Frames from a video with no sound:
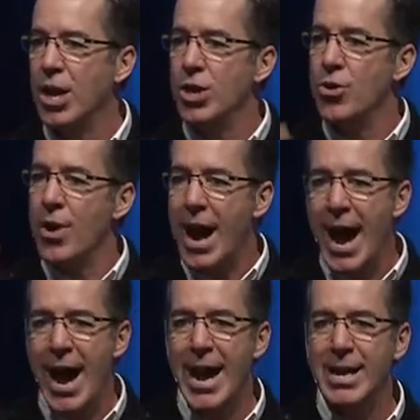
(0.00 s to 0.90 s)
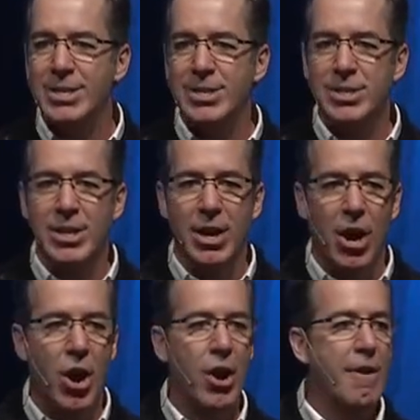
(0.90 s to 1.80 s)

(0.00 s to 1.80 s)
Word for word: Your eyes are